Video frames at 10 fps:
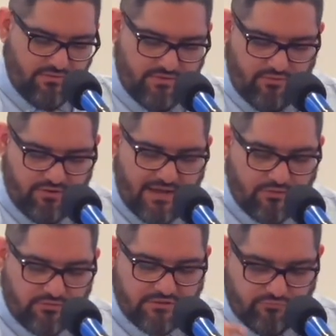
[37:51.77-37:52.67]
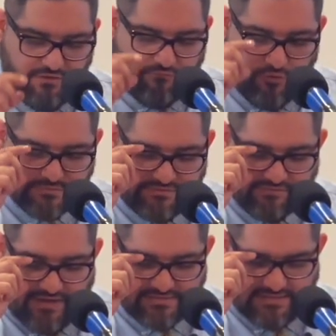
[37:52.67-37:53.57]
There were not only three forms of
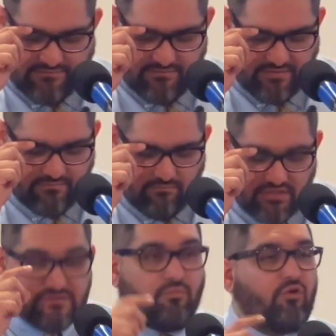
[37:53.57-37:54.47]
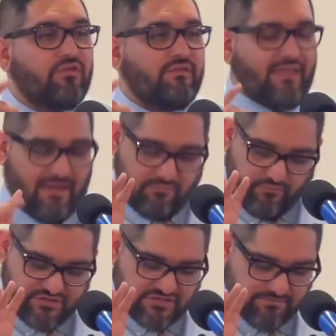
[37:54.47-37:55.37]
thanksgiving, but much more than that. But
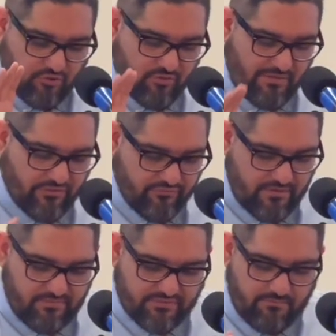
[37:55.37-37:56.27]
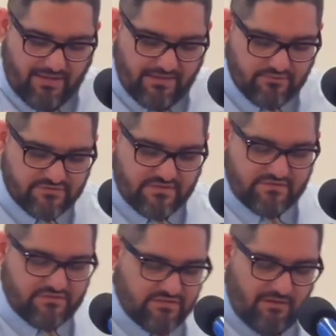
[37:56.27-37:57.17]
we just spoke about three. But the Bible
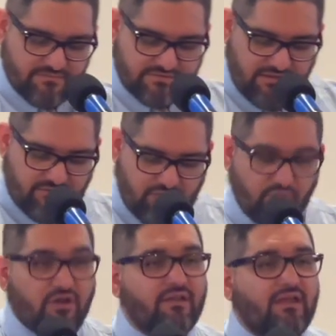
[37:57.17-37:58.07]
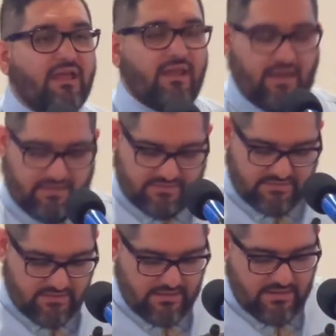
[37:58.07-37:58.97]
says in Psalm 71 and 8,
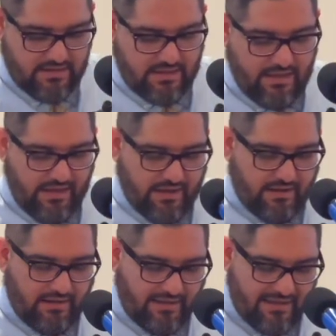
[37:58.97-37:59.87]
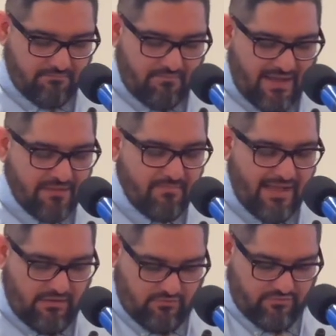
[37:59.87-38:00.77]
let my
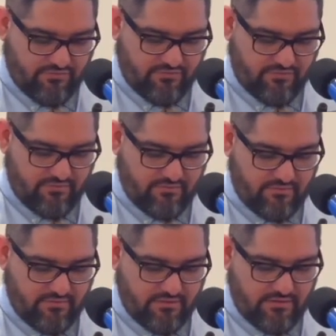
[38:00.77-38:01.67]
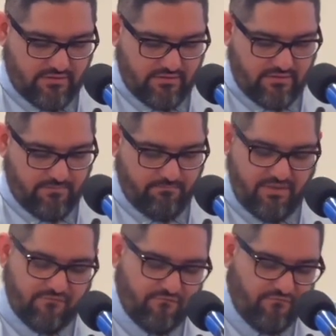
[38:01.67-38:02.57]
mouth
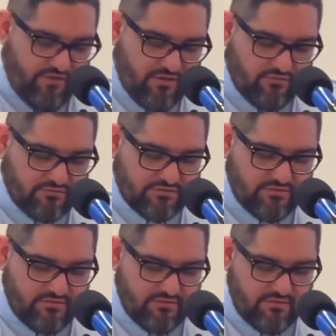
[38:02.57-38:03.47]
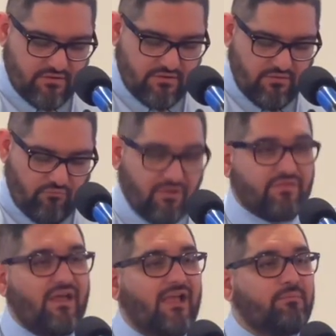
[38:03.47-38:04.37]
be filled with thy